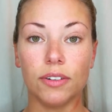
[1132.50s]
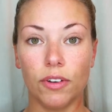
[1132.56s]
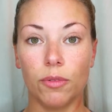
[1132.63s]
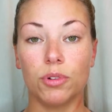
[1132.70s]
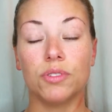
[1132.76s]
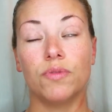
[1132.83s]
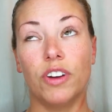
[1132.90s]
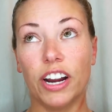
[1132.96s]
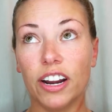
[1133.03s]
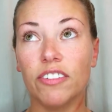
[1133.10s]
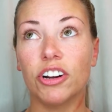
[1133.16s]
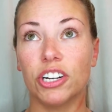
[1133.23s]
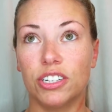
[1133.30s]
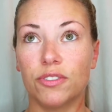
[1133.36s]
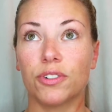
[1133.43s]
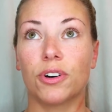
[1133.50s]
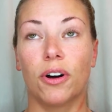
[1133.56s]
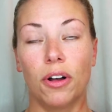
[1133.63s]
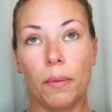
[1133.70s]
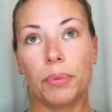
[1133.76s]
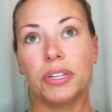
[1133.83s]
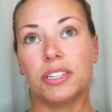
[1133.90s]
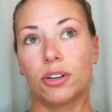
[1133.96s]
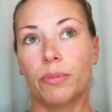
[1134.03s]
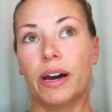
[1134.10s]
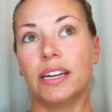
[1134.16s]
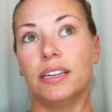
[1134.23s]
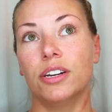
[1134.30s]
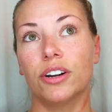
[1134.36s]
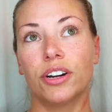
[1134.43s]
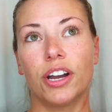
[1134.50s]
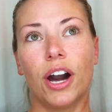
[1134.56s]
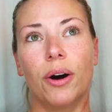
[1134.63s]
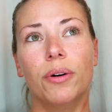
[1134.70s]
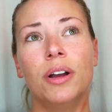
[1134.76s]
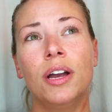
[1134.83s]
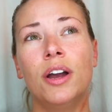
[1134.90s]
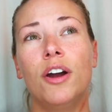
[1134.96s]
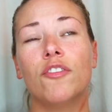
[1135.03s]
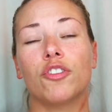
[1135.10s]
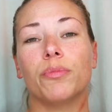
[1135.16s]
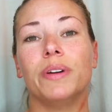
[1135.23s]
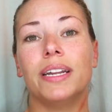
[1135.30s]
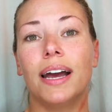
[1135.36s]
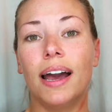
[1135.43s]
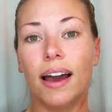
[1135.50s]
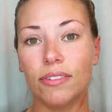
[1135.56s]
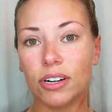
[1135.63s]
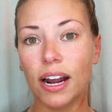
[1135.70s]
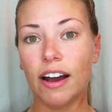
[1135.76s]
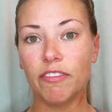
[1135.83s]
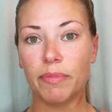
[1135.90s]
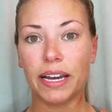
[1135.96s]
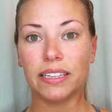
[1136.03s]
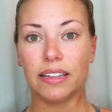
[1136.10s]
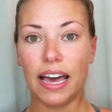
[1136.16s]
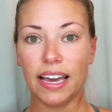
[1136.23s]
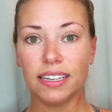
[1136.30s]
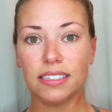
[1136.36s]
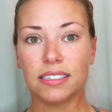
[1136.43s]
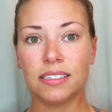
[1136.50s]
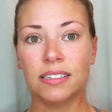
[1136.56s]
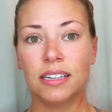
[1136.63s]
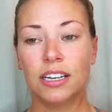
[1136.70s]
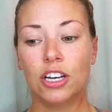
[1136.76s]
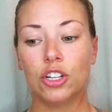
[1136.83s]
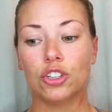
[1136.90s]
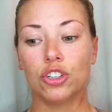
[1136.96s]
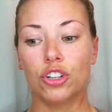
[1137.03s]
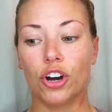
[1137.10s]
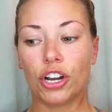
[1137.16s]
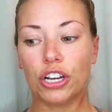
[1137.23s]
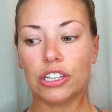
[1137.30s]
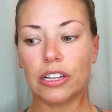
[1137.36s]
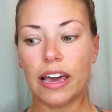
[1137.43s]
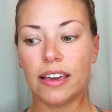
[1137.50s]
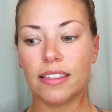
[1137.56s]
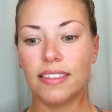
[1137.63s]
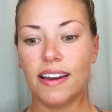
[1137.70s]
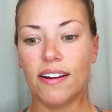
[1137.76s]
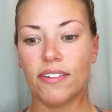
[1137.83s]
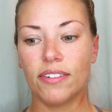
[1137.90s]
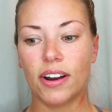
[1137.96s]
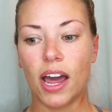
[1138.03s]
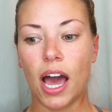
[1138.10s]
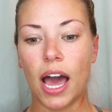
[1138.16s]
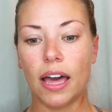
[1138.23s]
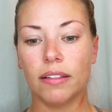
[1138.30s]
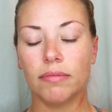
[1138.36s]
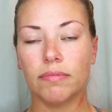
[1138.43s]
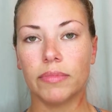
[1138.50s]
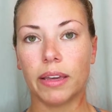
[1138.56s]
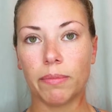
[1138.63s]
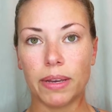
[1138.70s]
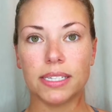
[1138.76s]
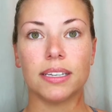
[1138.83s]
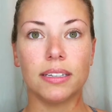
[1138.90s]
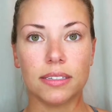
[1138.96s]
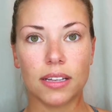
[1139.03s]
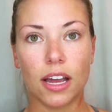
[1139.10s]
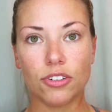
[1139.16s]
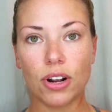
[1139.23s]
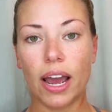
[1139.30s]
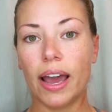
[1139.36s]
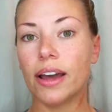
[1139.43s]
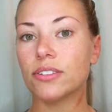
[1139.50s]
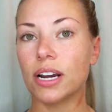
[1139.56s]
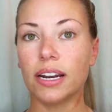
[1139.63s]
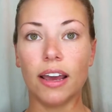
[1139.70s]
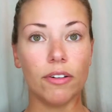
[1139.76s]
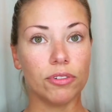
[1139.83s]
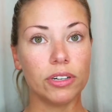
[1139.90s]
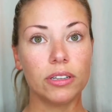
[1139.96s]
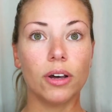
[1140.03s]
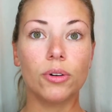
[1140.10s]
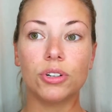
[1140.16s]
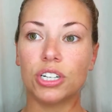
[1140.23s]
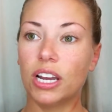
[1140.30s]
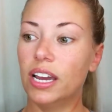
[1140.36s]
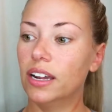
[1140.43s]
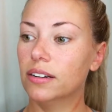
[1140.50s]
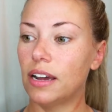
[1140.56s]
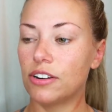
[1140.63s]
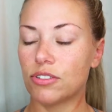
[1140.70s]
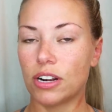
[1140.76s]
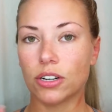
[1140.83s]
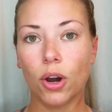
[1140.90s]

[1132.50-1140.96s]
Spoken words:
was very, very difficult up until about a year ago for me to ever have my legs look like they're not, like my skin's not dry. I tried every lotion, I tried